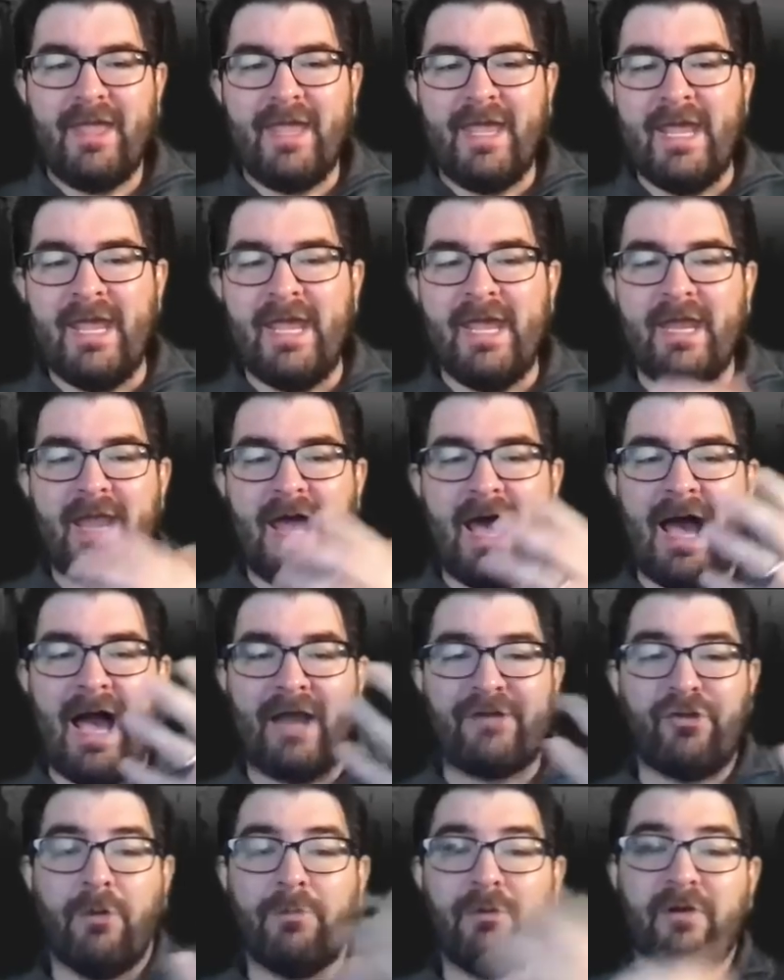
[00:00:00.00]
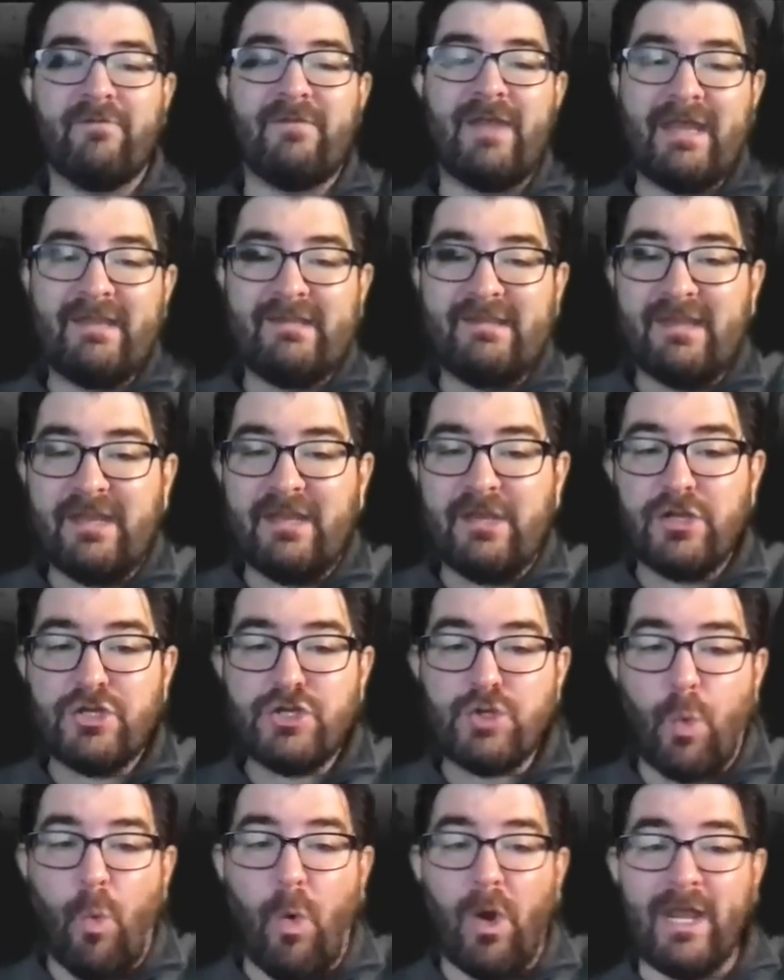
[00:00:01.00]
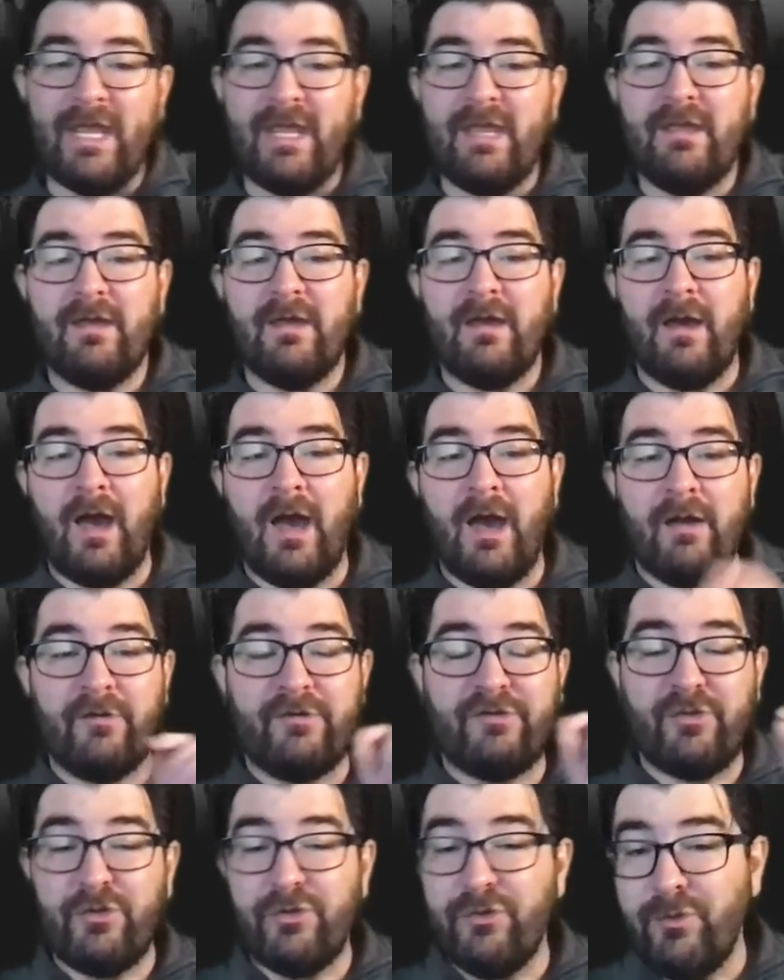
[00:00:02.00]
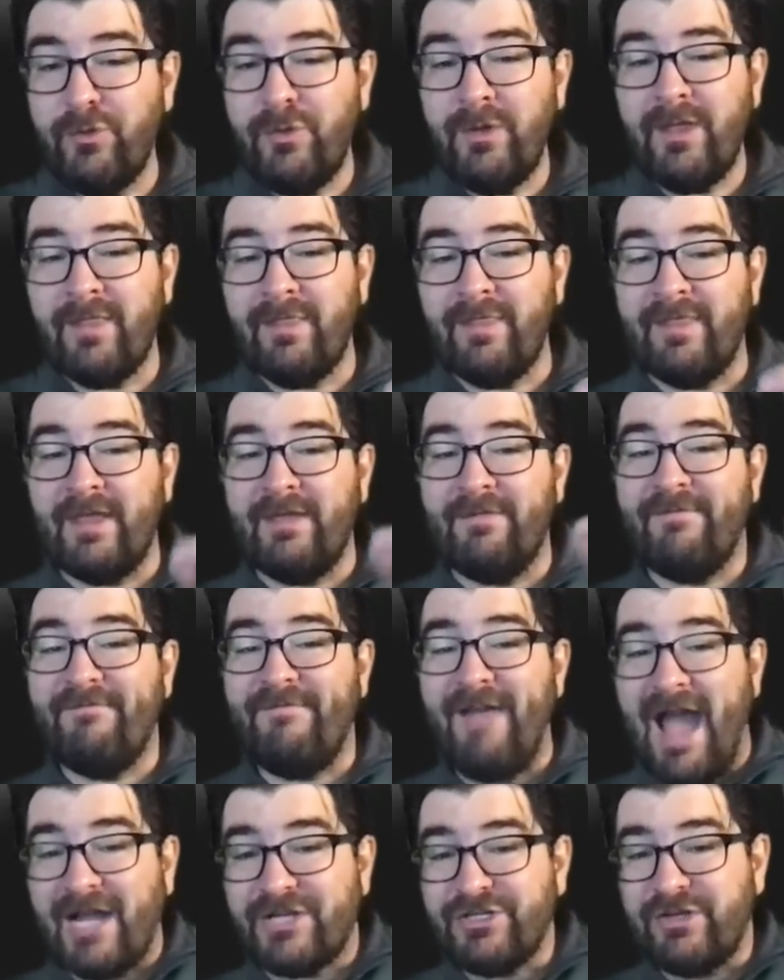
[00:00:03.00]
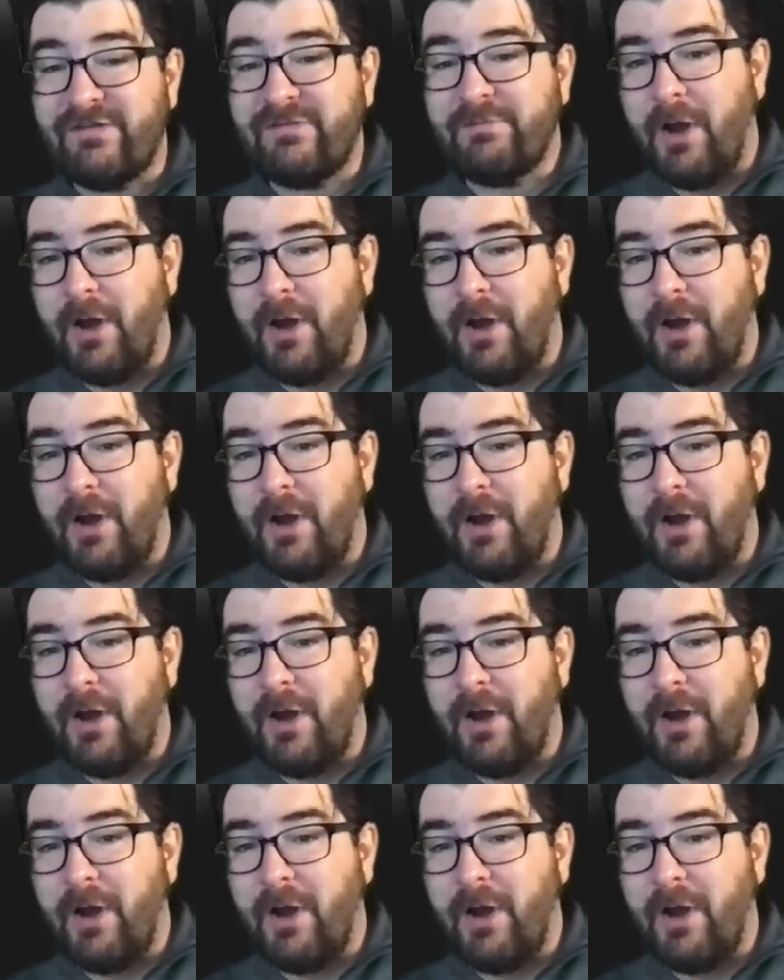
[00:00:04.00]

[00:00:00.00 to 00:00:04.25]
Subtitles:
In October of 1922, the Fascist